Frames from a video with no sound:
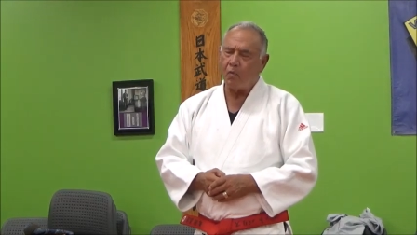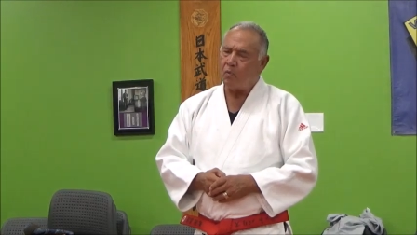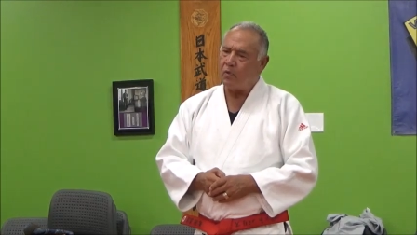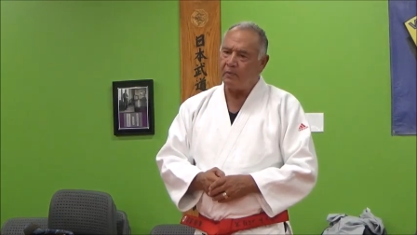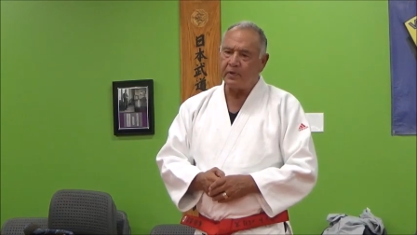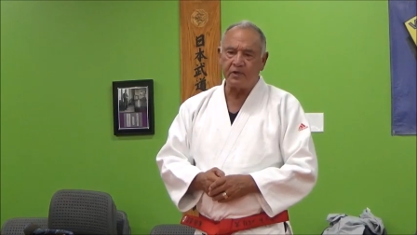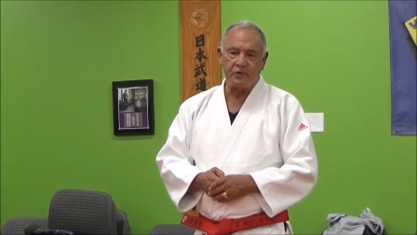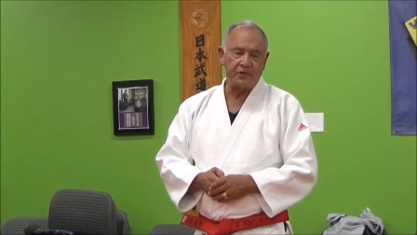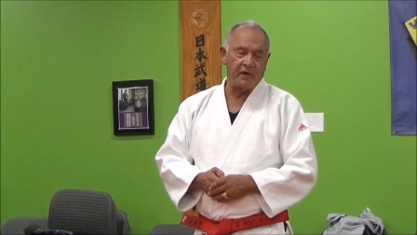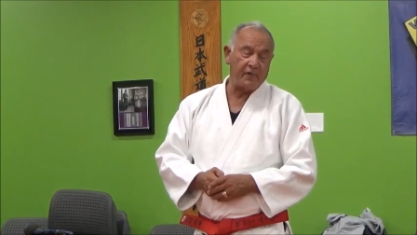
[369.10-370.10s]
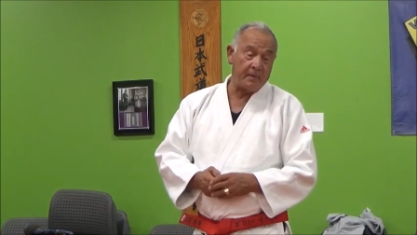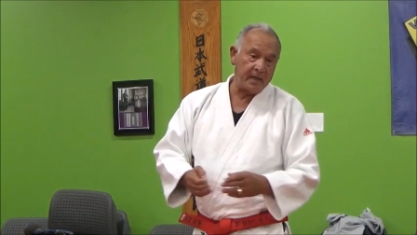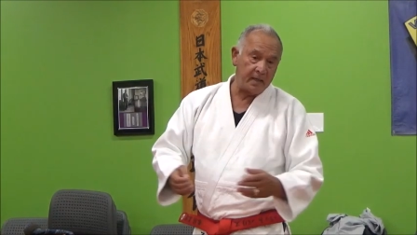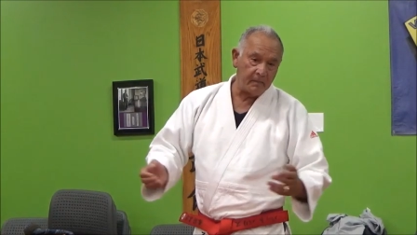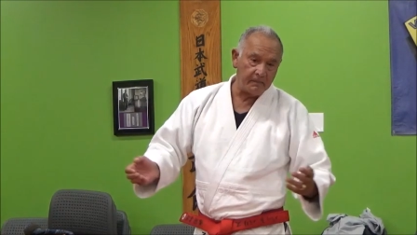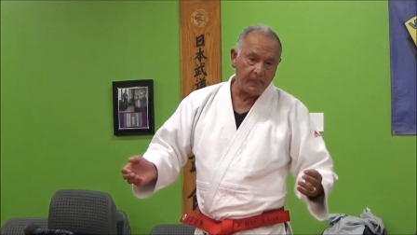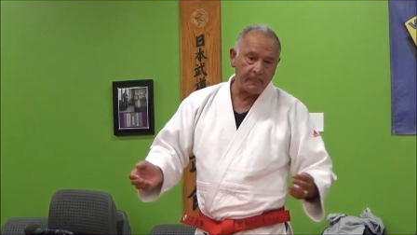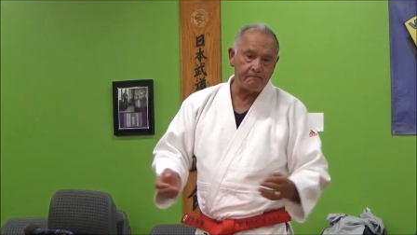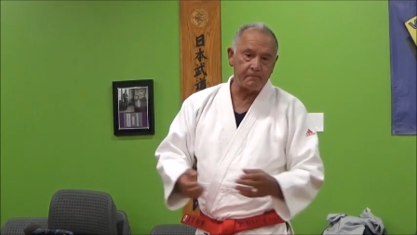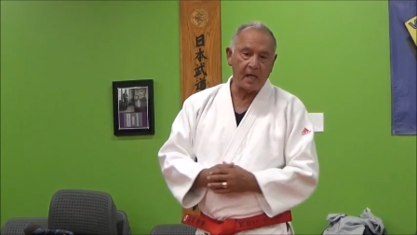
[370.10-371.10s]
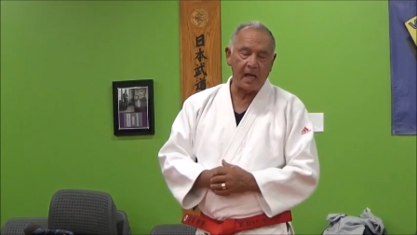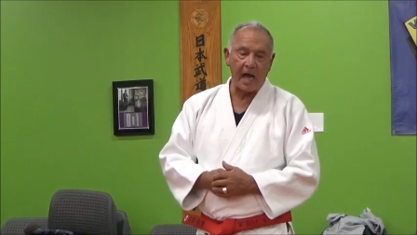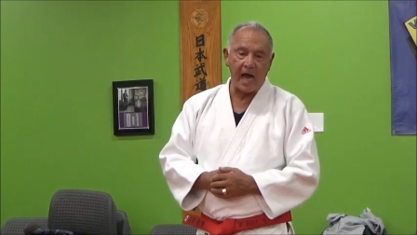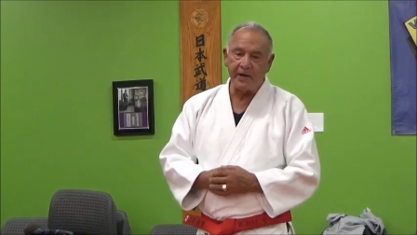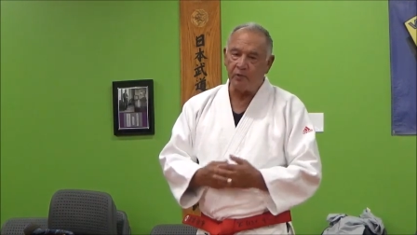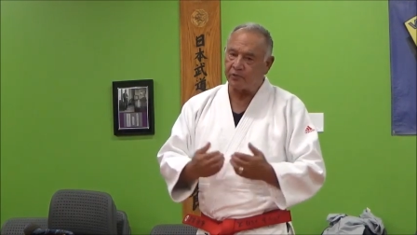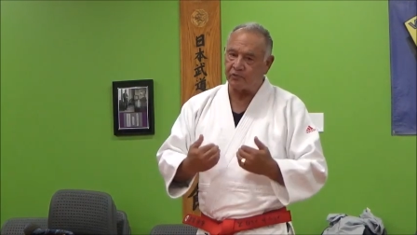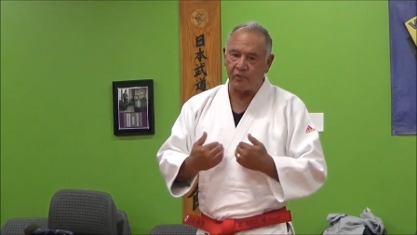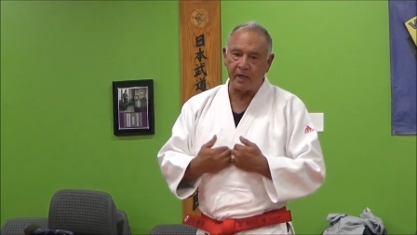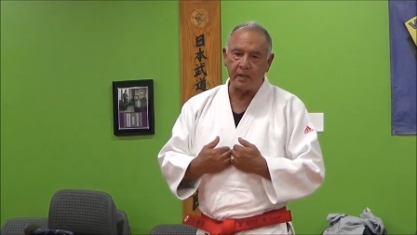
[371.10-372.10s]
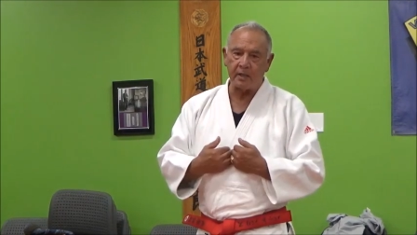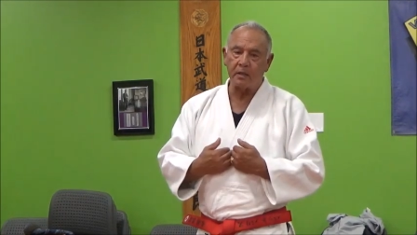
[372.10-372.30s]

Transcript: We would do stuff. I mean, I don't drink.